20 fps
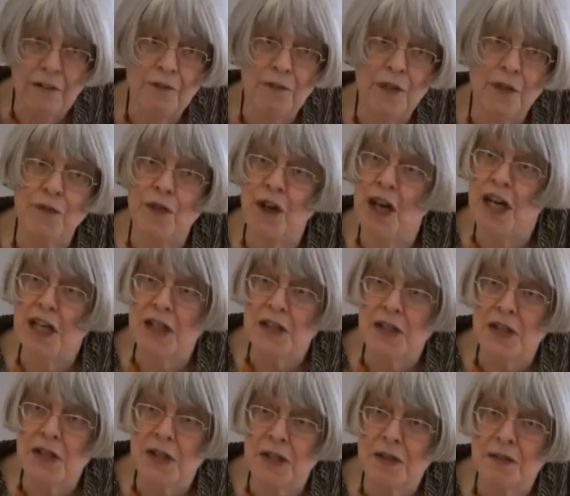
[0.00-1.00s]
And if the
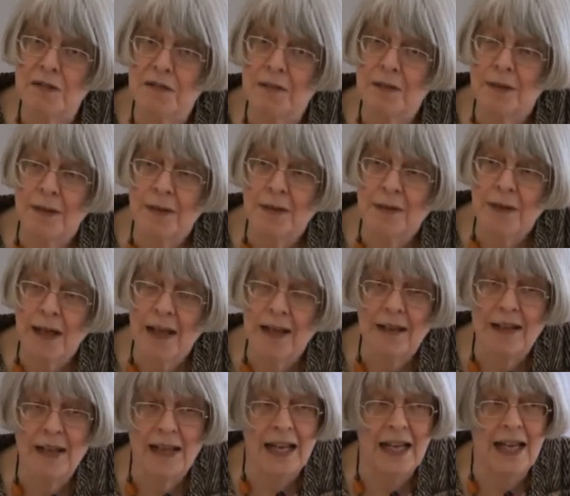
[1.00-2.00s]
first
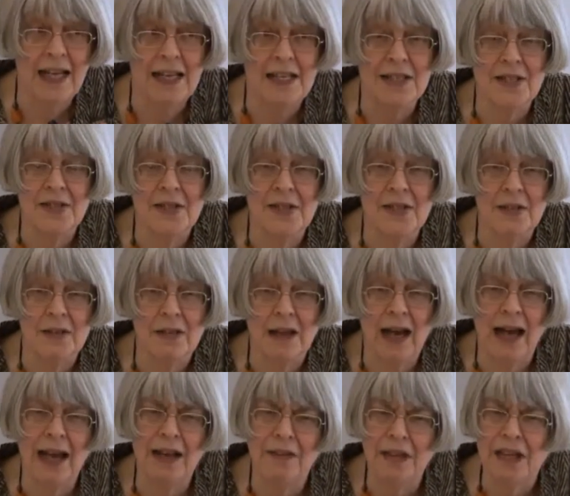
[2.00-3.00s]
is,
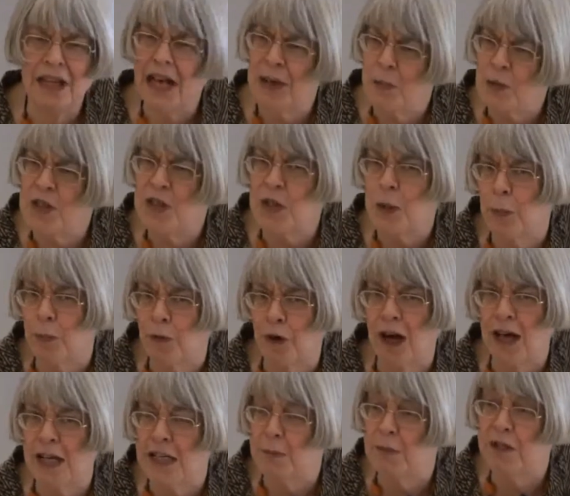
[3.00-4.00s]
I think I was
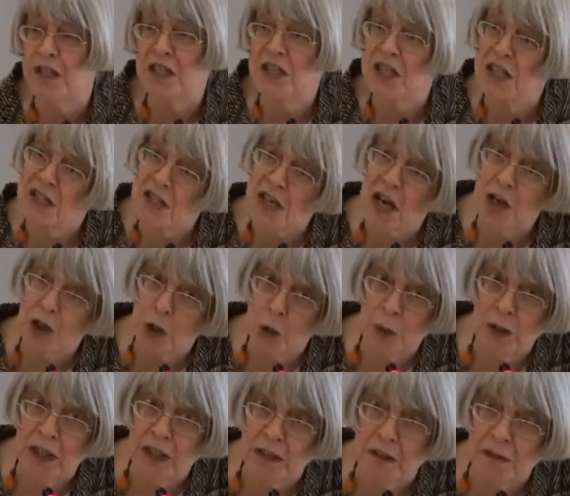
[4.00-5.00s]
surprised, but it is our
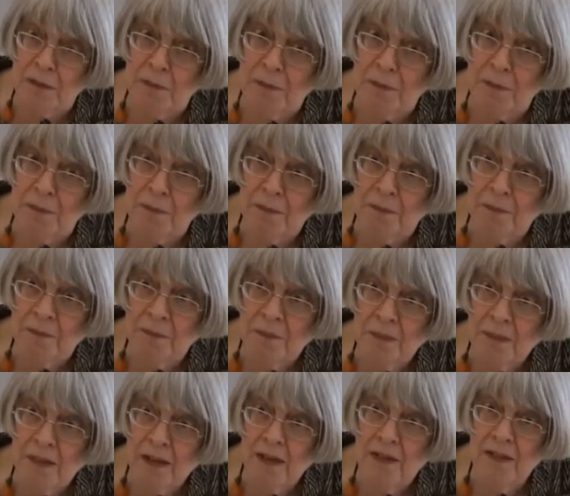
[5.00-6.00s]
Queen.
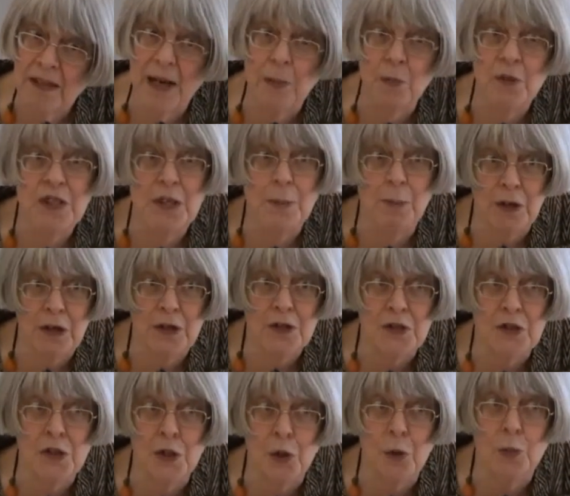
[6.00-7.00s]
That was the
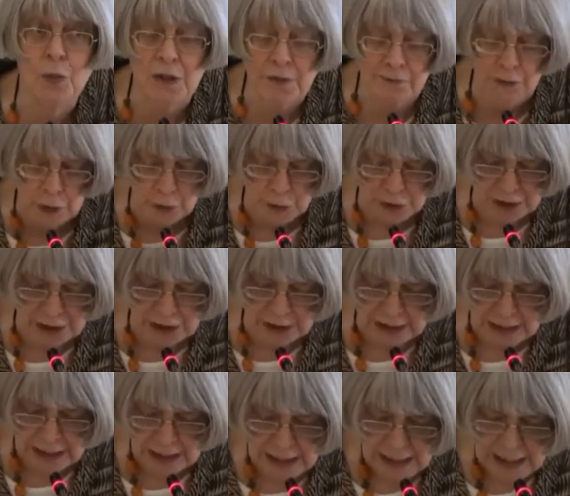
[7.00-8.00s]
person who was
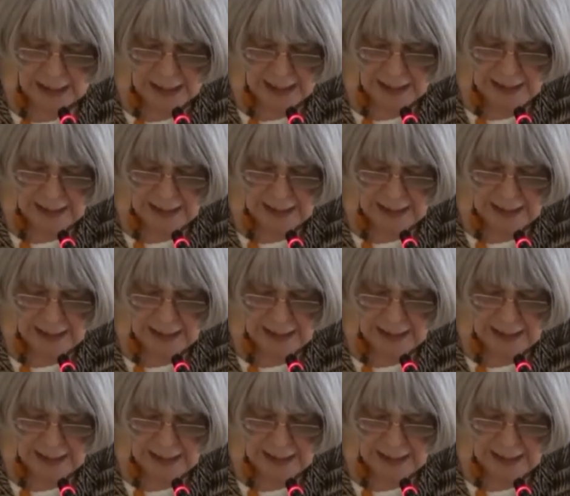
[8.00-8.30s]
voted.